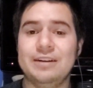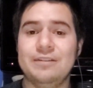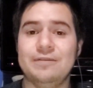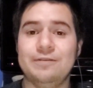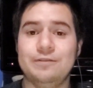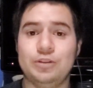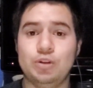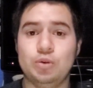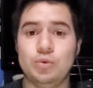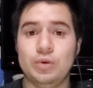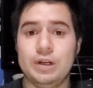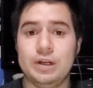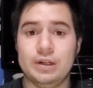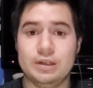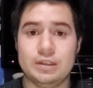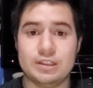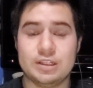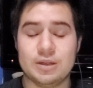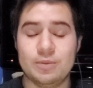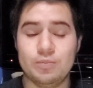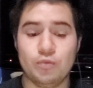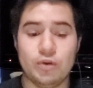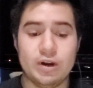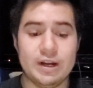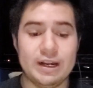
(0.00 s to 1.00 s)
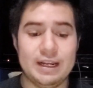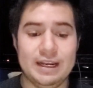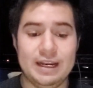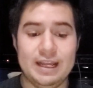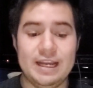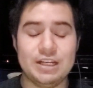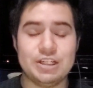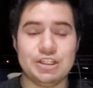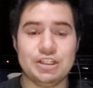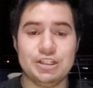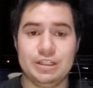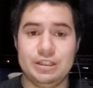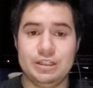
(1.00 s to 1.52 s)
of doing some
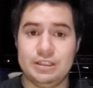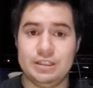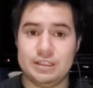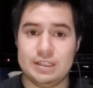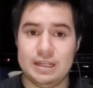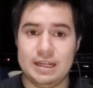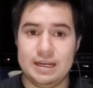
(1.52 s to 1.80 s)
regulations